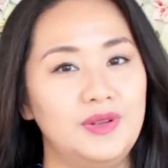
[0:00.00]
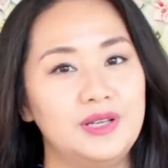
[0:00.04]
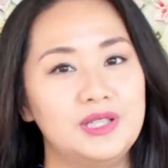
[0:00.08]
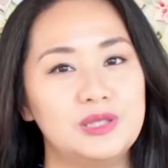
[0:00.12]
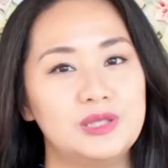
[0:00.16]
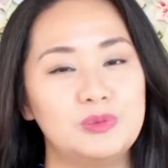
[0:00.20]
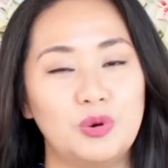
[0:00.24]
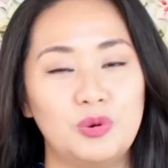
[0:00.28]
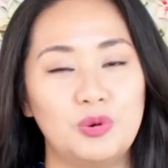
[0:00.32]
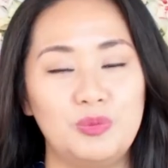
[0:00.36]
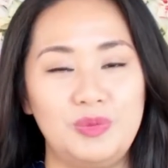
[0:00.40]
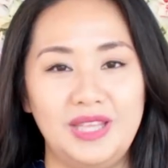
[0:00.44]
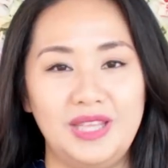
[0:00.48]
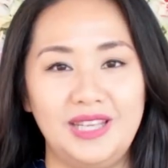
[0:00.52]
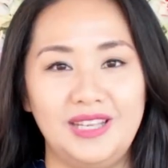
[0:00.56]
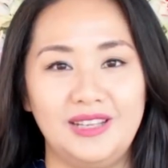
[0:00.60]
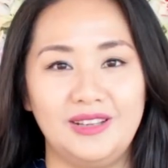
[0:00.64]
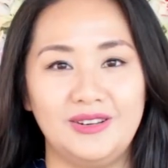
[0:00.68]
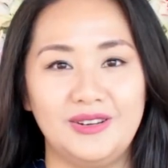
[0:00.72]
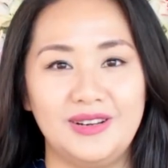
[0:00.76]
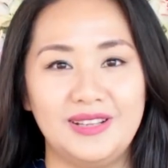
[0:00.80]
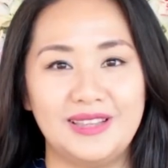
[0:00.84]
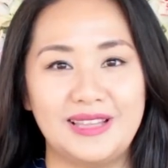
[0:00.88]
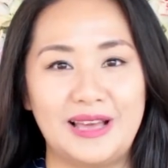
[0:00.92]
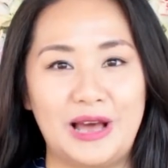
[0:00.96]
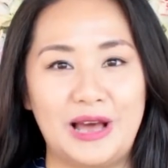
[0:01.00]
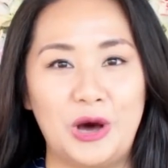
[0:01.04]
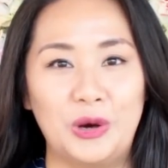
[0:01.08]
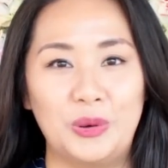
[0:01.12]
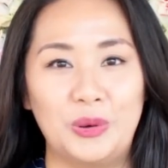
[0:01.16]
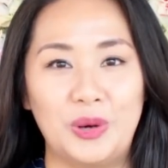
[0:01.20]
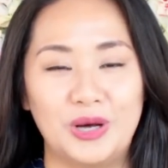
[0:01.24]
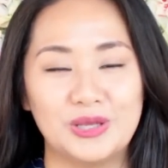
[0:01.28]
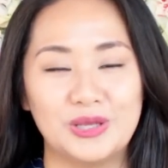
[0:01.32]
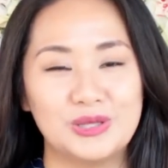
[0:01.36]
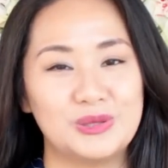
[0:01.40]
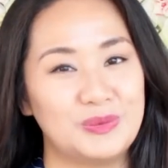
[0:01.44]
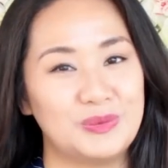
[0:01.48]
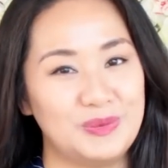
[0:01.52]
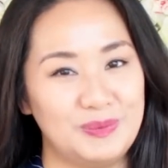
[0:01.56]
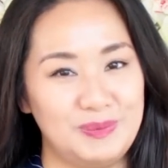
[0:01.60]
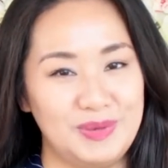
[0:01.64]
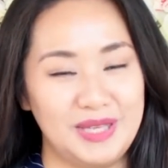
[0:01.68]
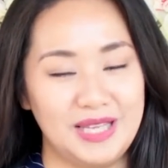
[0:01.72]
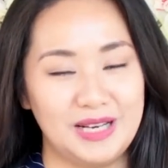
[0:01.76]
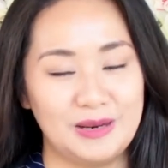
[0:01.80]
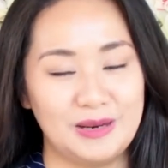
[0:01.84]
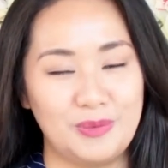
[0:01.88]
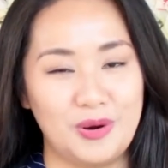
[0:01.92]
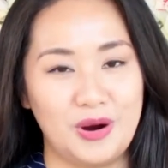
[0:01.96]
if there's more meet and greet, that I'll
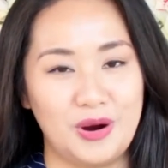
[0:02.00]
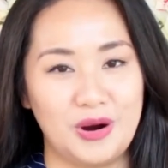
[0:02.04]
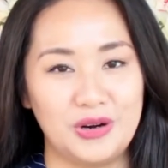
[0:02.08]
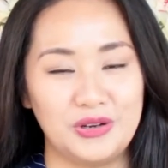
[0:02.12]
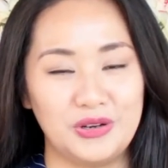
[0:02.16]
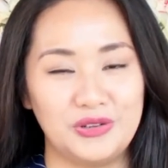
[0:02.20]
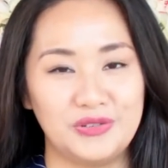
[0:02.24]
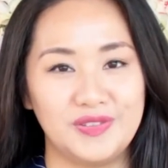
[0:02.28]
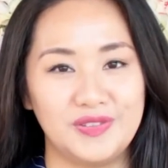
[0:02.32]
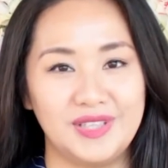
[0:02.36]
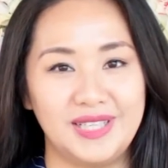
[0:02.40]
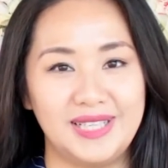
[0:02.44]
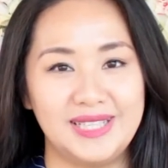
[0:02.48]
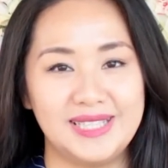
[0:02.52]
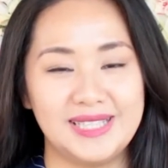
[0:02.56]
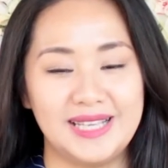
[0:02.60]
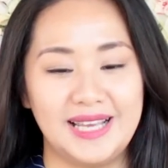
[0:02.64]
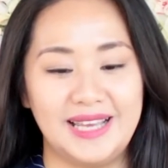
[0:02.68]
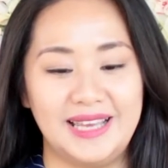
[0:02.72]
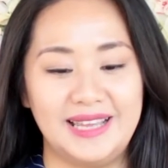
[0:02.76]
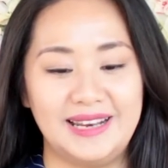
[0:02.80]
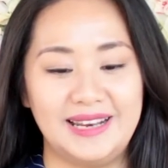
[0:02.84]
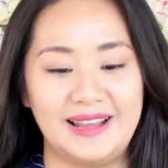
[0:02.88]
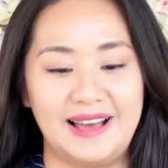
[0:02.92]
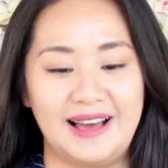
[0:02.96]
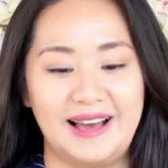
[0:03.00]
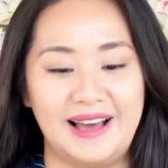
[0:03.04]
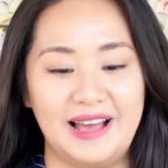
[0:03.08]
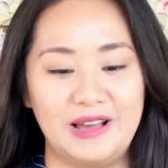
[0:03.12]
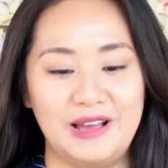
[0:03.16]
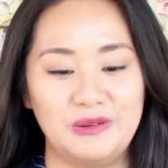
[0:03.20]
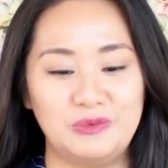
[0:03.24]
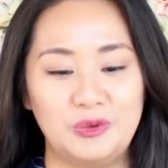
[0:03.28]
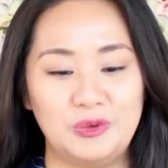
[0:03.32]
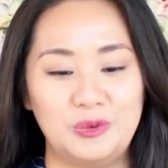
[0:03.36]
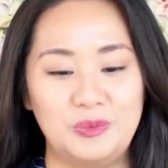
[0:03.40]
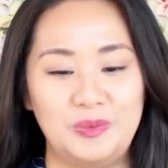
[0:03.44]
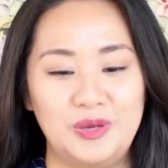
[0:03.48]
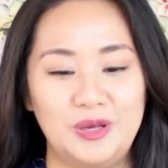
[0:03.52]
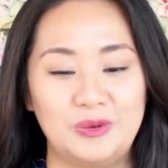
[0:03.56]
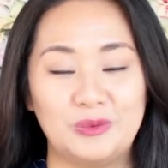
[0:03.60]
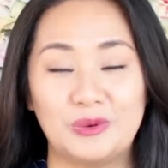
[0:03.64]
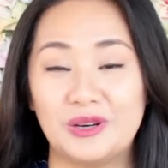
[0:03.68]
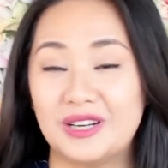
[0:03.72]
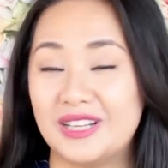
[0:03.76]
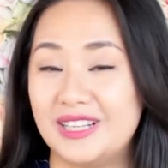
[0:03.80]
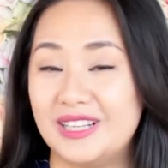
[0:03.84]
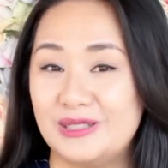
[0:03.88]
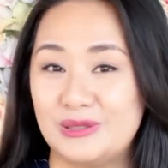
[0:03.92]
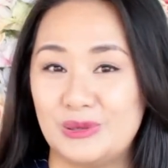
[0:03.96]
also be a part of it. And I
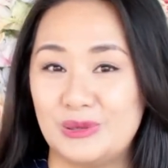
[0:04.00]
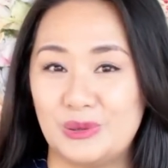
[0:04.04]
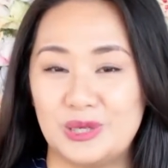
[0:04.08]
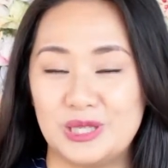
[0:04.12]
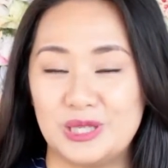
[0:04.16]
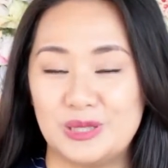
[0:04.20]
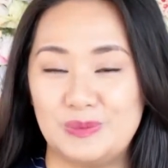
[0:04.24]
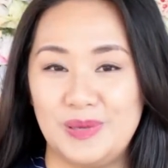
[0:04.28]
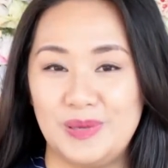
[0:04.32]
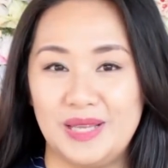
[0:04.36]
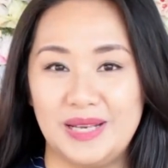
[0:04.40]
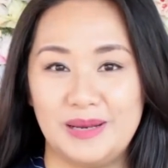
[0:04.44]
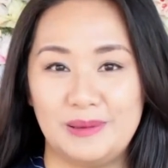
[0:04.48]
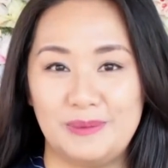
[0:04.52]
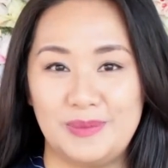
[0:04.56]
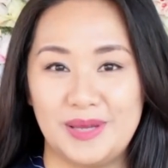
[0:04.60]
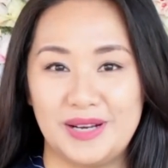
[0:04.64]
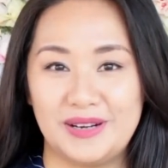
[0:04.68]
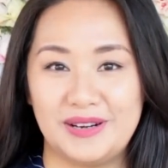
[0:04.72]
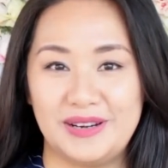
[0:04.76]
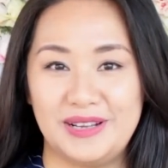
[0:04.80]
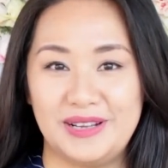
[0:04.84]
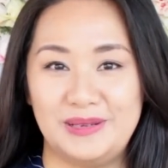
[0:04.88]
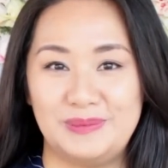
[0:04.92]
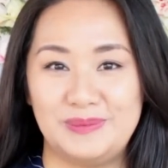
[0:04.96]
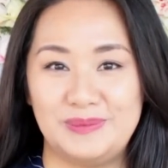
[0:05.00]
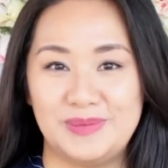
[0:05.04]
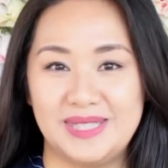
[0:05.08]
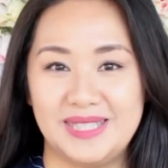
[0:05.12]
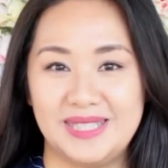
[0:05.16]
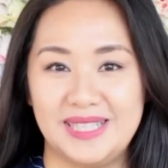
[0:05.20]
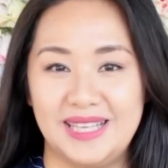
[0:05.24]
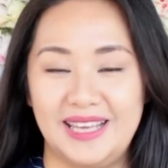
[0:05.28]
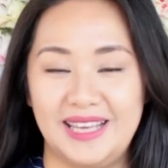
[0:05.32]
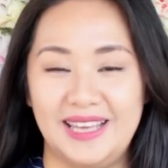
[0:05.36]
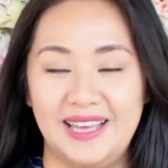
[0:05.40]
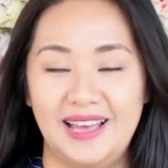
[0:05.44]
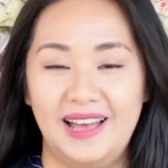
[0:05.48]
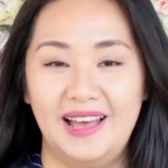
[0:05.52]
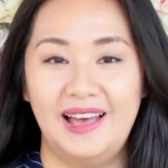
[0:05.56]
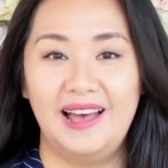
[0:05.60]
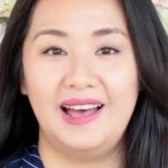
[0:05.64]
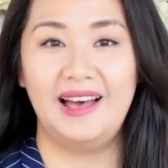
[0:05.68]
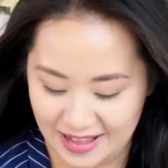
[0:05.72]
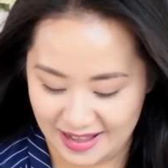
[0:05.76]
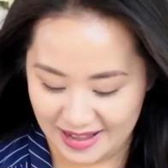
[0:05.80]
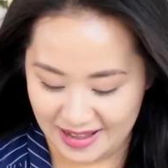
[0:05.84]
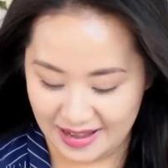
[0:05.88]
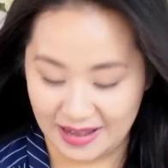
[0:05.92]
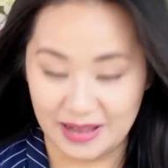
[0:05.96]
will be working towards being a better
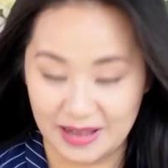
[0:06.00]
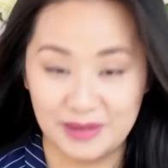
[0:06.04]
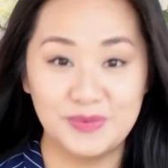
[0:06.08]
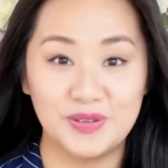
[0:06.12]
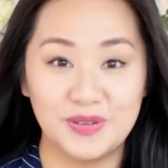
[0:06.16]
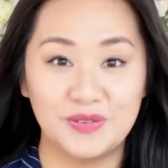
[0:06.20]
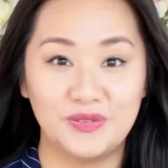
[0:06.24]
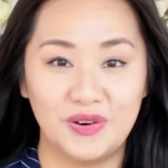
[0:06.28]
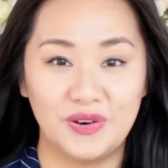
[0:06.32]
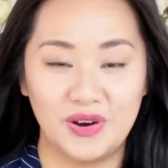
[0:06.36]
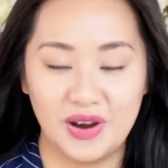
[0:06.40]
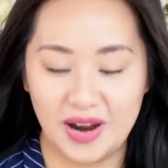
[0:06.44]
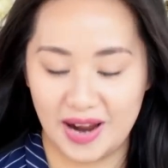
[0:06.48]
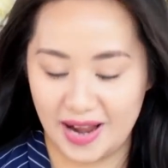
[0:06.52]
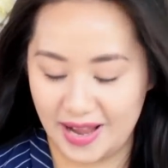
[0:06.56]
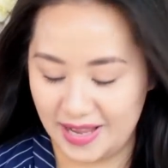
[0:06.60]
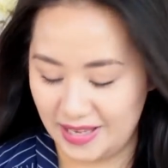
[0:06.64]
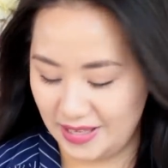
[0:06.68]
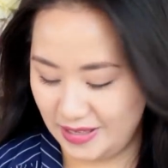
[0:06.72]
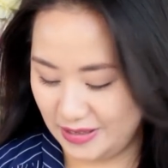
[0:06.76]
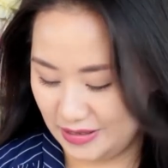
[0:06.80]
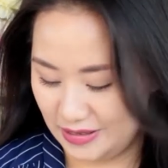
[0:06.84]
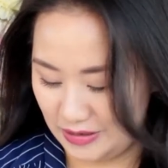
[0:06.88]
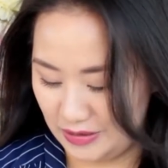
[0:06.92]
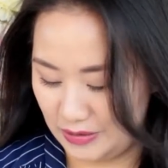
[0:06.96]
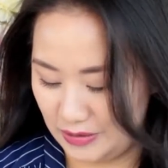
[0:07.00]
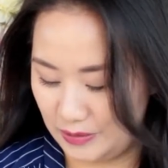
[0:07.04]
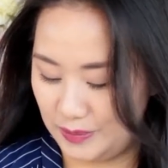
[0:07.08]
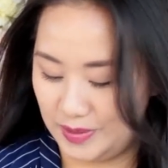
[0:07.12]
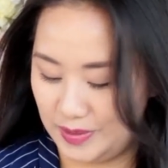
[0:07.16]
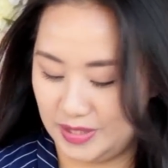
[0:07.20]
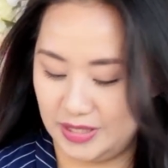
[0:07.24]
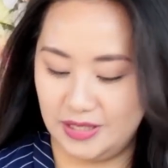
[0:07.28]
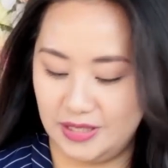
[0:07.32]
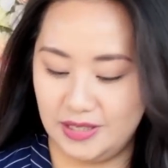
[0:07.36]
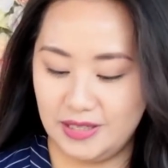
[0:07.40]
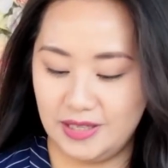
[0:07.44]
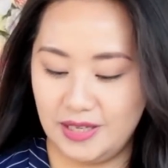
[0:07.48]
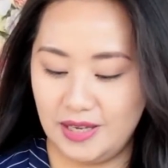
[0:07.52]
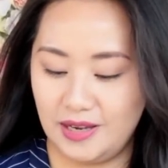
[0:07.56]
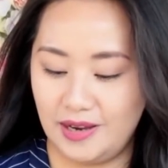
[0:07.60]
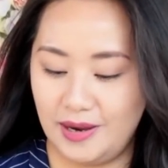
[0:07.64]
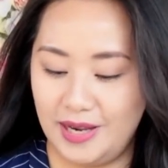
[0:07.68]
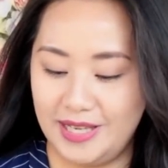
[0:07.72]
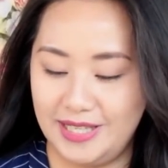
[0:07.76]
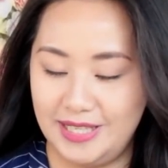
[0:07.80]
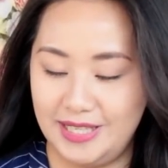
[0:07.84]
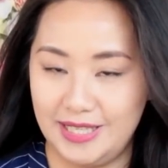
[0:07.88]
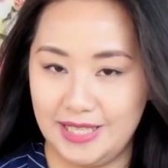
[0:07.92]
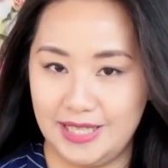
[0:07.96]
MC. Um, before I go, we
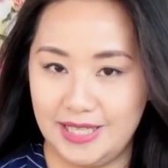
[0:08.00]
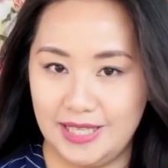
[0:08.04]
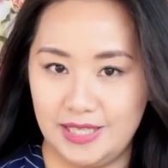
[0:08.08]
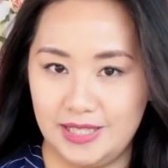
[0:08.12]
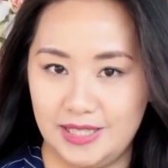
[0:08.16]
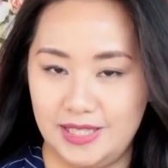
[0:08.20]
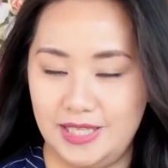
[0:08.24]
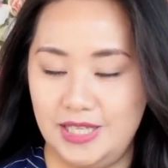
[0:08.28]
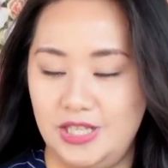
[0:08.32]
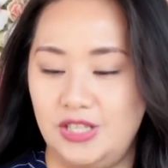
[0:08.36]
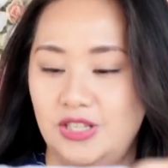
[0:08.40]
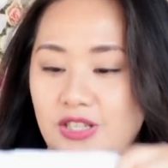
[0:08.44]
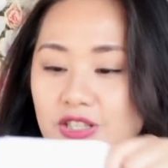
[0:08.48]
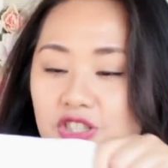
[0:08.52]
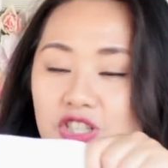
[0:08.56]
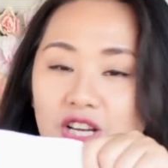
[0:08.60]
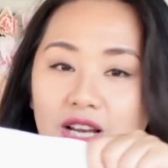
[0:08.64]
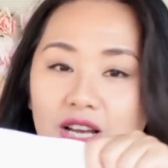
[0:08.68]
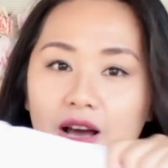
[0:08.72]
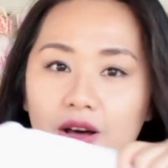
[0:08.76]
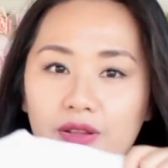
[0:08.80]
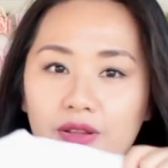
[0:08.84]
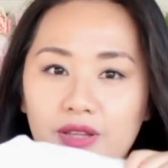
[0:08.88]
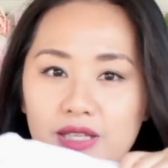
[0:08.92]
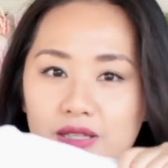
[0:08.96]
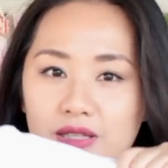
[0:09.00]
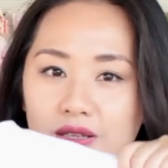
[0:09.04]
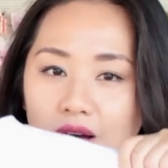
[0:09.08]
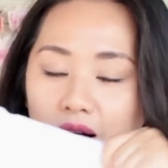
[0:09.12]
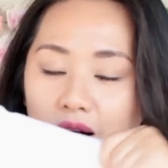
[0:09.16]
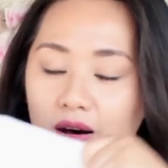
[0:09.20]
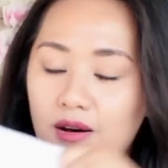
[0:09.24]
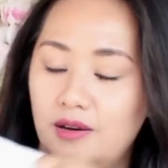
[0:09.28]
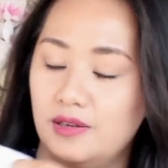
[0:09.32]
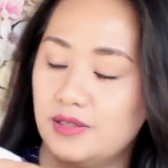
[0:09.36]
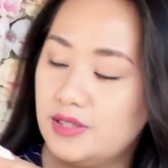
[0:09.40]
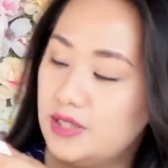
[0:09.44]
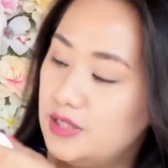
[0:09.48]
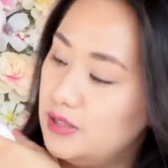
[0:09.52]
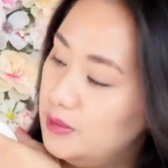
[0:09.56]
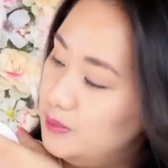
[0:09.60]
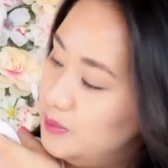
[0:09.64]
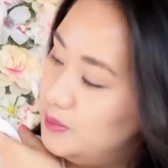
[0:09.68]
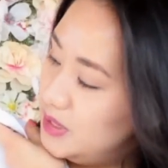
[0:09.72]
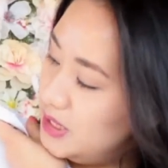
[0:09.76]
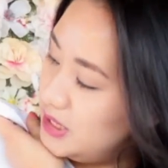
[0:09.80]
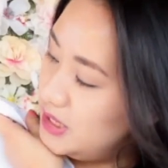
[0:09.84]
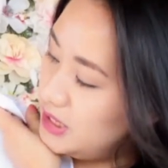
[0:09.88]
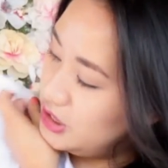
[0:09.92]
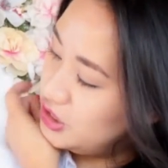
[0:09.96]
did get I did get a t-shirt. Check out this
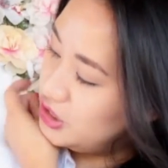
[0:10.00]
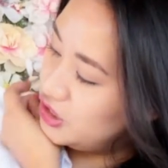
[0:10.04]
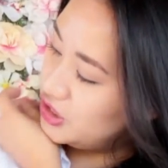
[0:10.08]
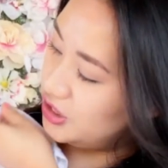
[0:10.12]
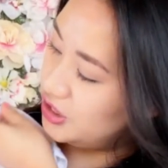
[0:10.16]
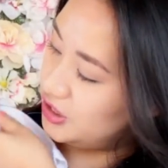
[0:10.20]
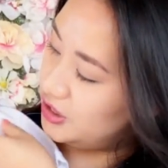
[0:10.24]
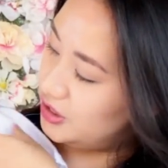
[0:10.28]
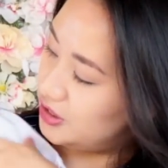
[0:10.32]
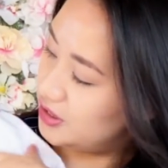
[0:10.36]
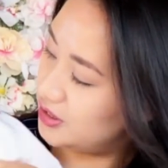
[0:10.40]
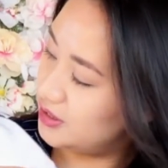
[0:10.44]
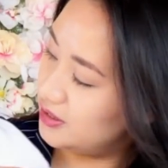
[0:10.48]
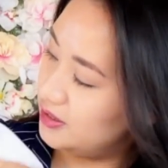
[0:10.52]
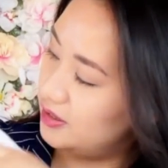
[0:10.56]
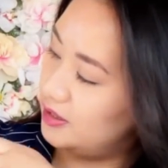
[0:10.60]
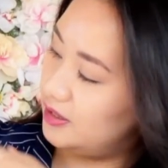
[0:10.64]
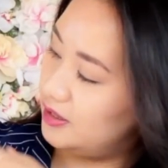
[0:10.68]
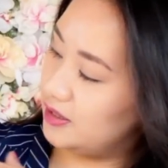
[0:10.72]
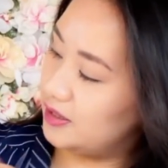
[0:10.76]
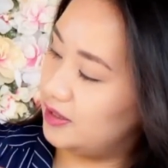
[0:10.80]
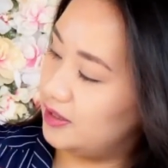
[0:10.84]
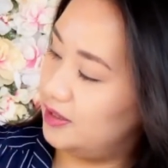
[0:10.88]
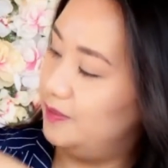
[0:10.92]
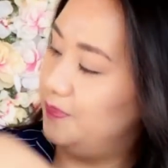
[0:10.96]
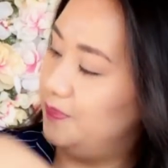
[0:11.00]
awesome t-shirt.